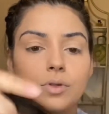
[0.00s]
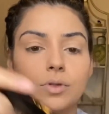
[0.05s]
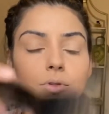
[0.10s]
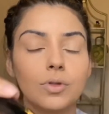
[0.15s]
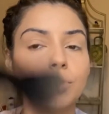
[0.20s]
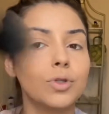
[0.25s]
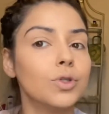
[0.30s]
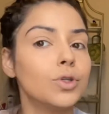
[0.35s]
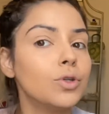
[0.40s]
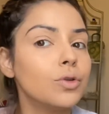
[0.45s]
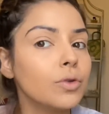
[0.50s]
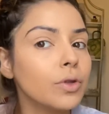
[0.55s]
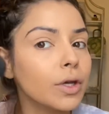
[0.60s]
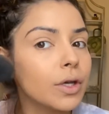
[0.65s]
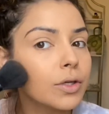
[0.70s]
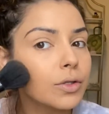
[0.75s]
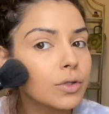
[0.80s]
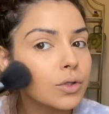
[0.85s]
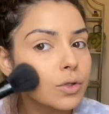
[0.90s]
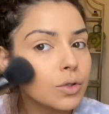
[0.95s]
do
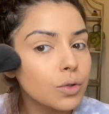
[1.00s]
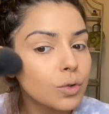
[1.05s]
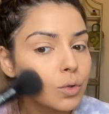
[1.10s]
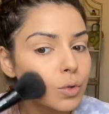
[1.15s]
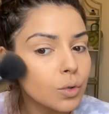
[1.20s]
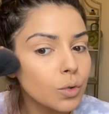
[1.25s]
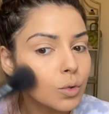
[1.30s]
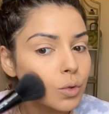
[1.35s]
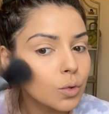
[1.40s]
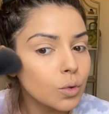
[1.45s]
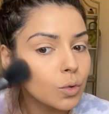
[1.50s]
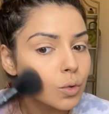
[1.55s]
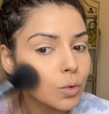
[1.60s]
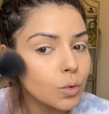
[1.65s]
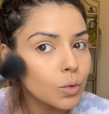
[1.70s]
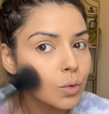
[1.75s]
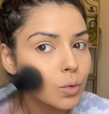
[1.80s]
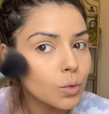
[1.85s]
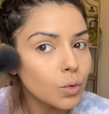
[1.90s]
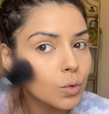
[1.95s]
this
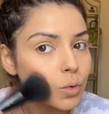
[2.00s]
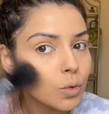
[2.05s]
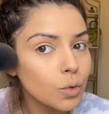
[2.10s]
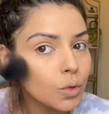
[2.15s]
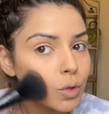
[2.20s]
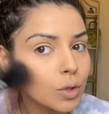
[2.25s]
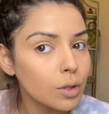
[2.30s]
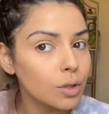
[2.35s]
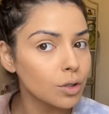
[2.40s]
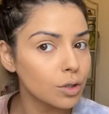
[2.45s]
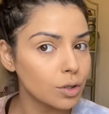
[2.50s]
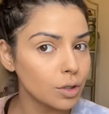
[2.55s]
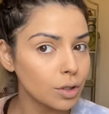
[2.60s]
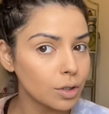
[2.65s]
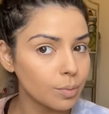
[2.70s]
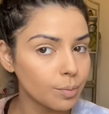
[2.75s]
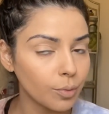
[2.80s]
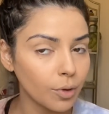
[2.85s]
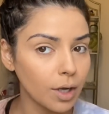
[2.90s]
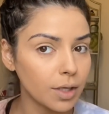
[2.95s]
and
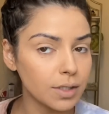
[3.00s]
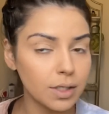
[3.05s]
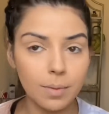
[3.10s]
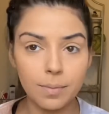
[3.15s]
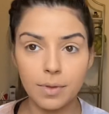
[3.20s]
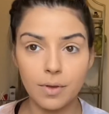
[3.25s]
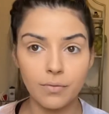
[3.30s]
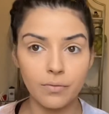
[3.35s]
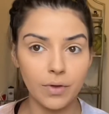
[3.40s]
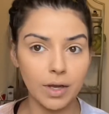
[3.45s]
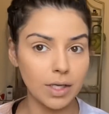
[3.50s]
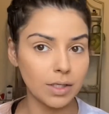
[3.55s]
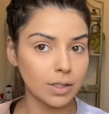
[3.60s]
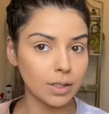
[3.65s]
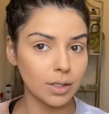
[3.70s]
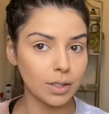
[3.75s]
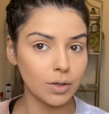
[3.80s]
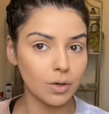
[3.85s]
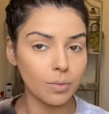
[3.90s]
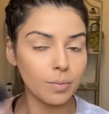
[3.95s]
just bronze up the face a
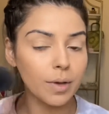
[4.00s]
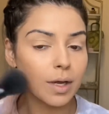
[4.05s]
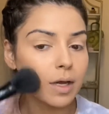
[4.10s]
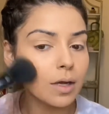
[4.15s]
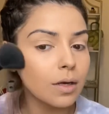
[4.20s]
little bit